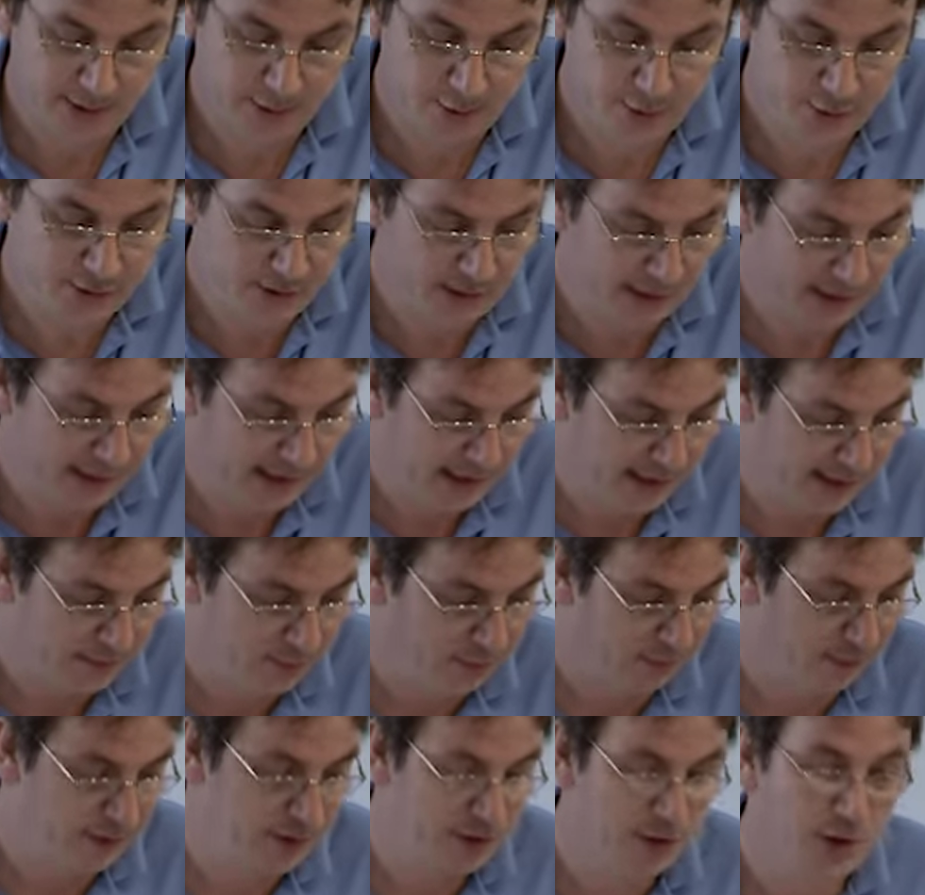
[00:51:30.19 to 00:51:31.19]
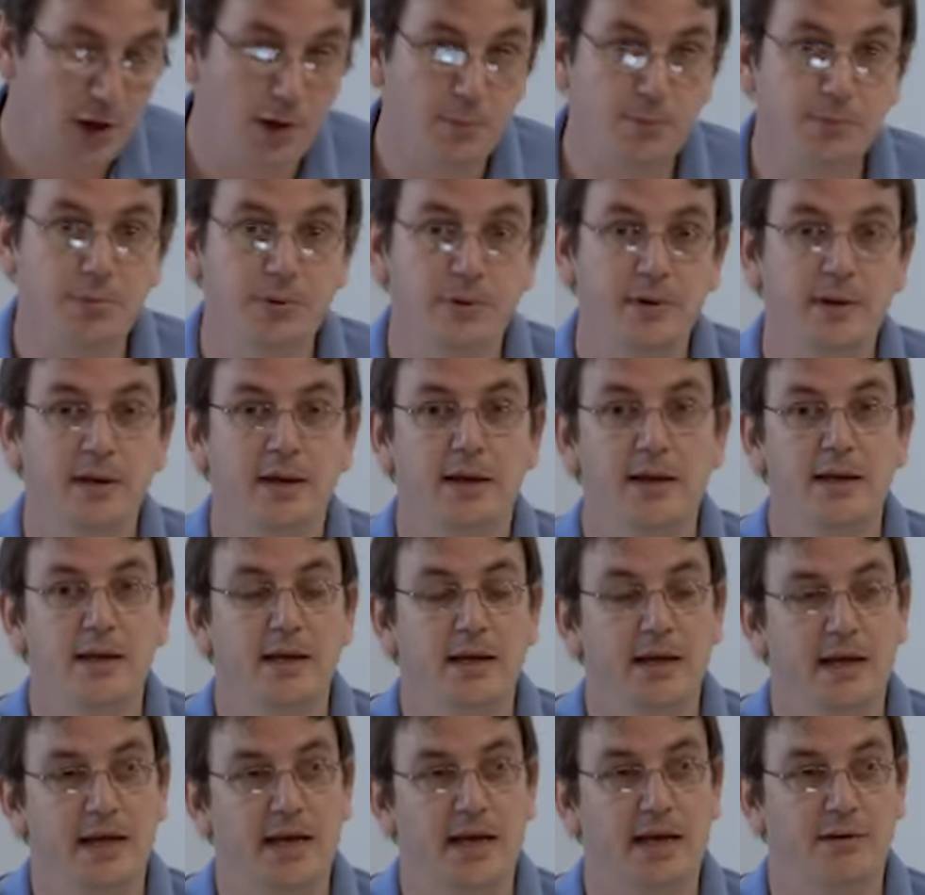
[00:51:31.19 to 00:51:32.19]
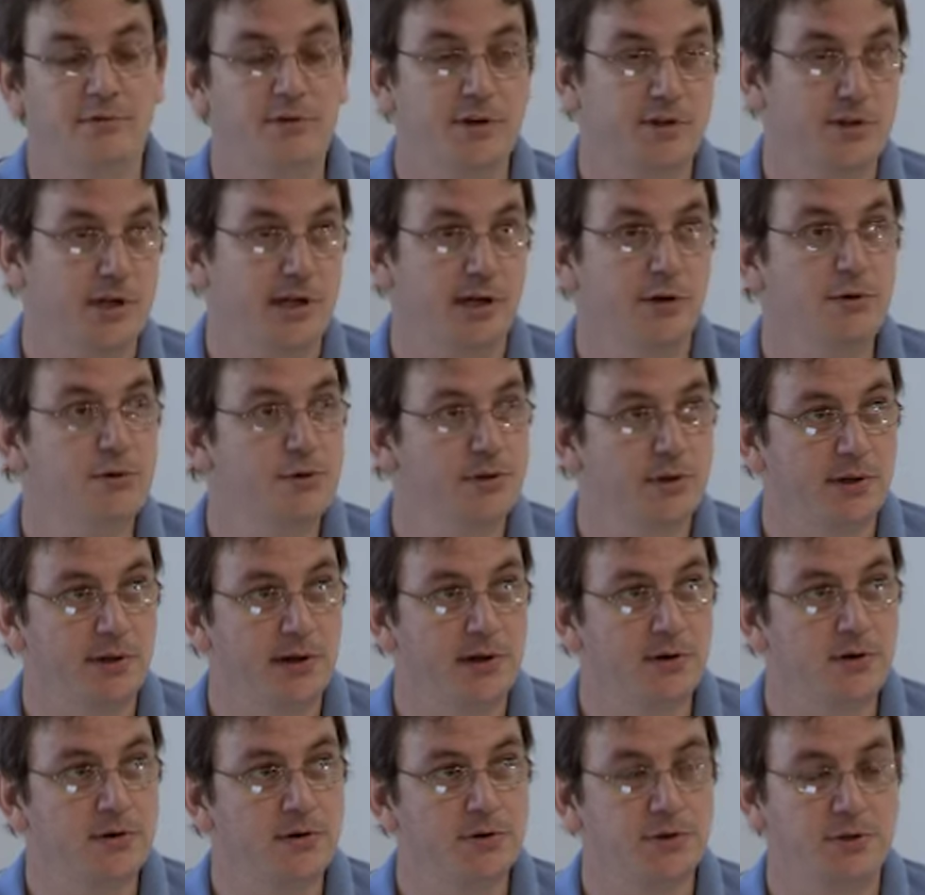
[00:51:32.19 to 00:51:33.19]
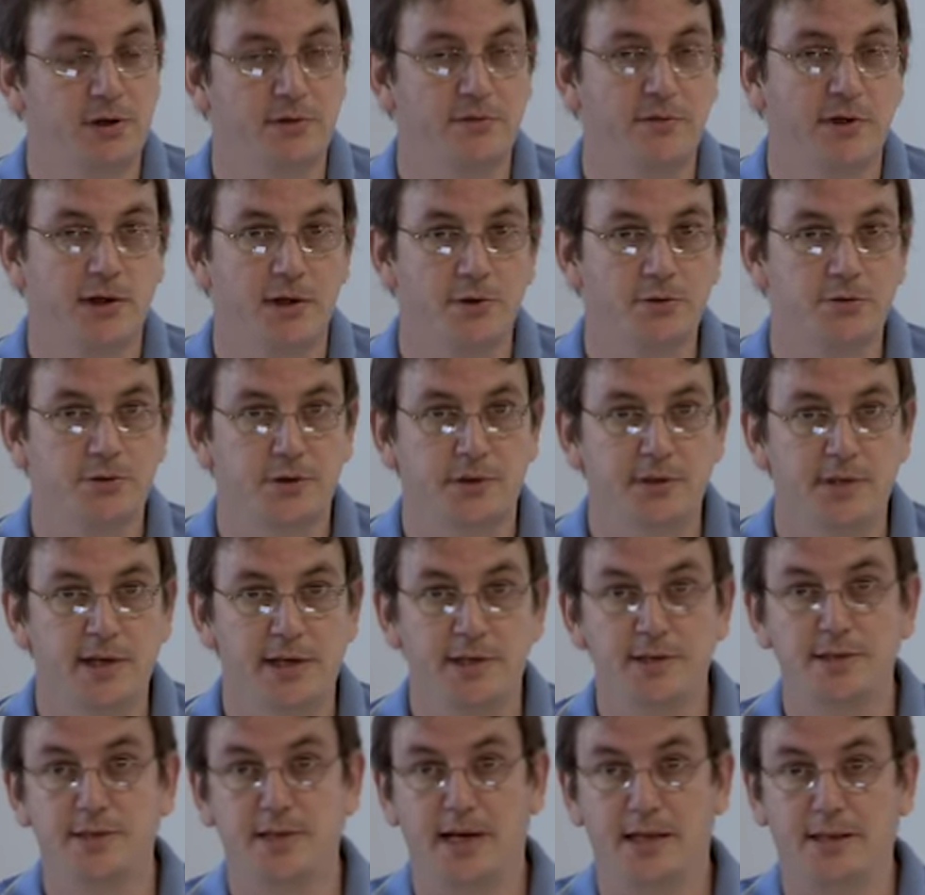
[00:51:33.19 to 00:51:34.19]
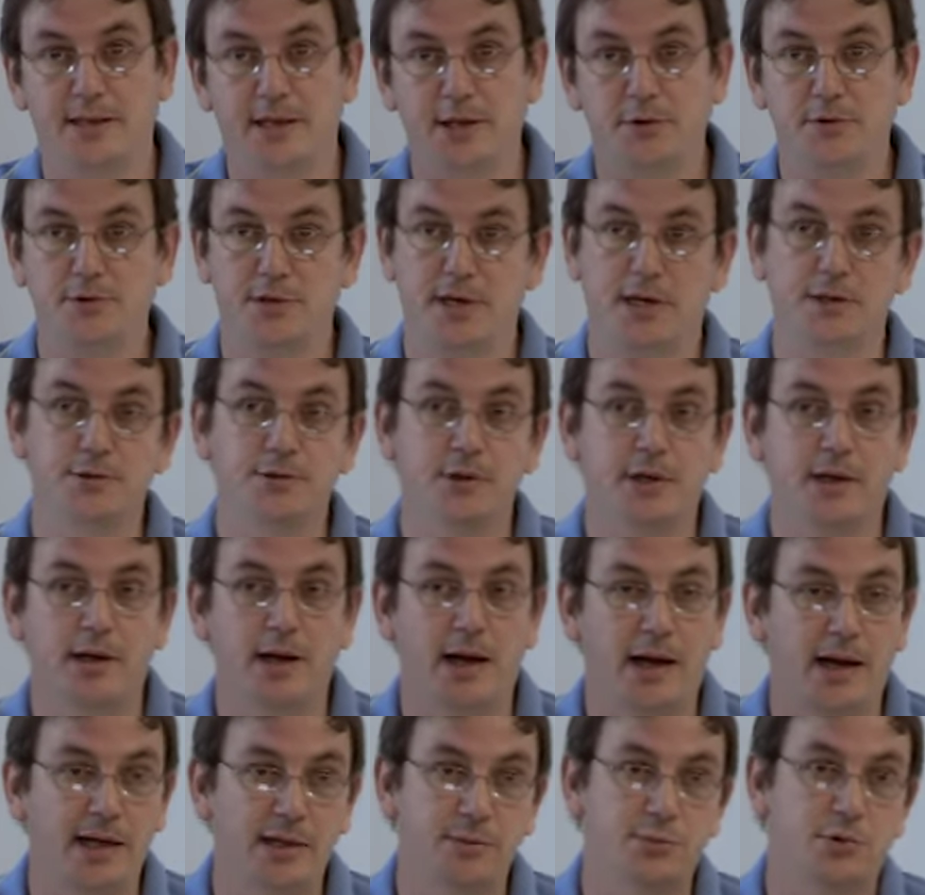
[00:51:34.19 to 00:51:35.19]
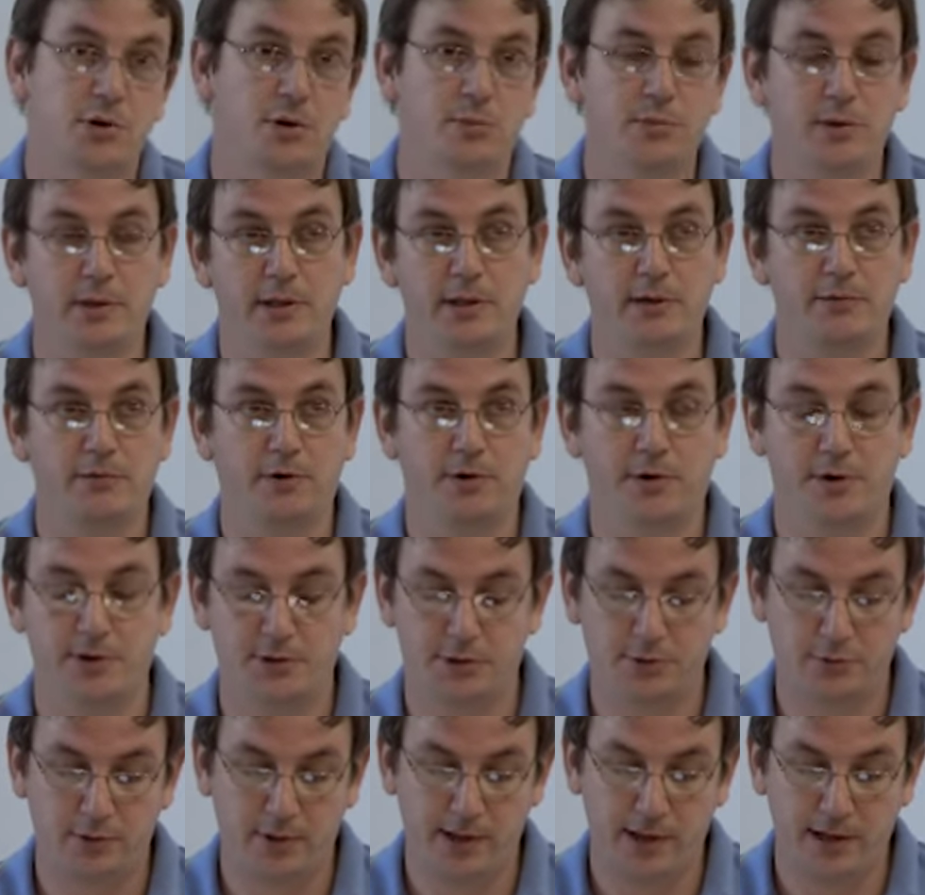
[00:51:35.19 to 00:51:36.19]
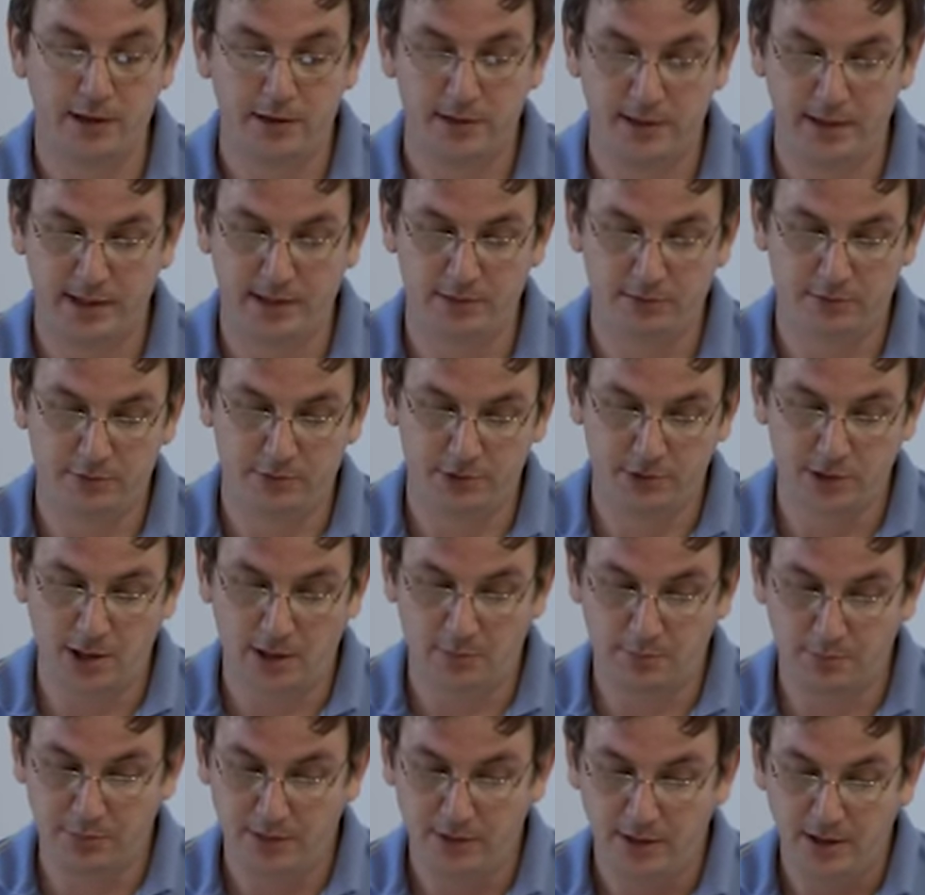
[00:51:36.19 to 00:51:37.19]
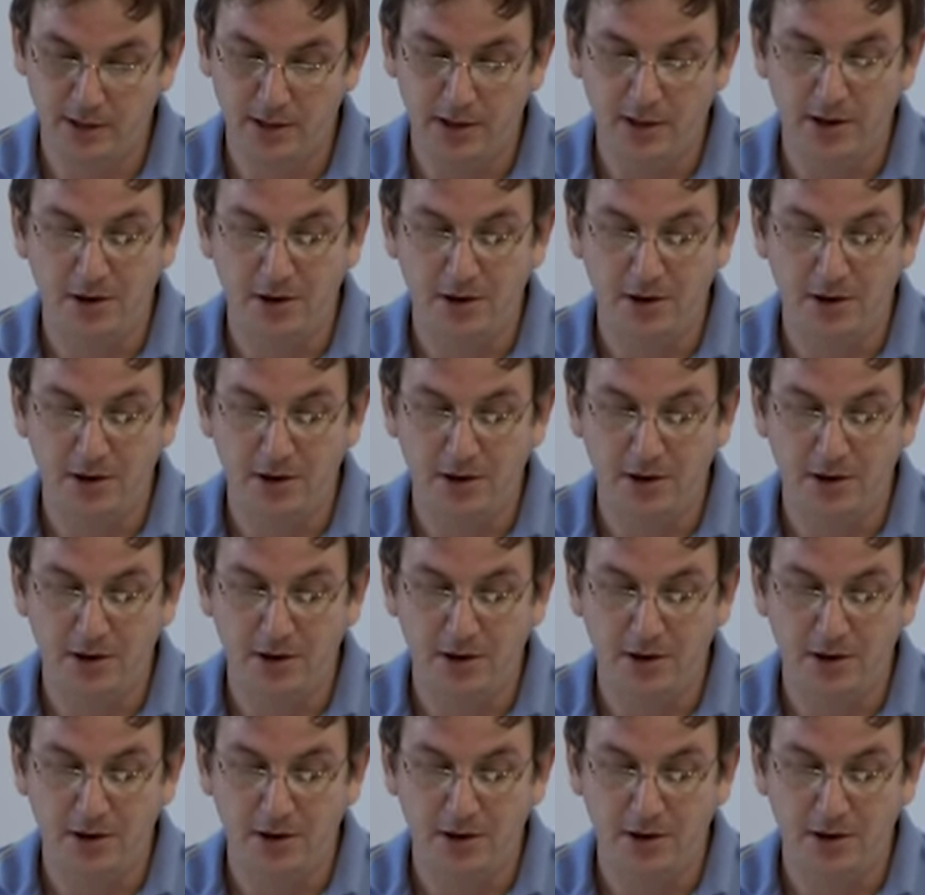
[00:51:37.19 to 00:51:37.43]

Usually it will stop if there's a user error, so if the user didn't set the eccentric height properly for a square, it will stop,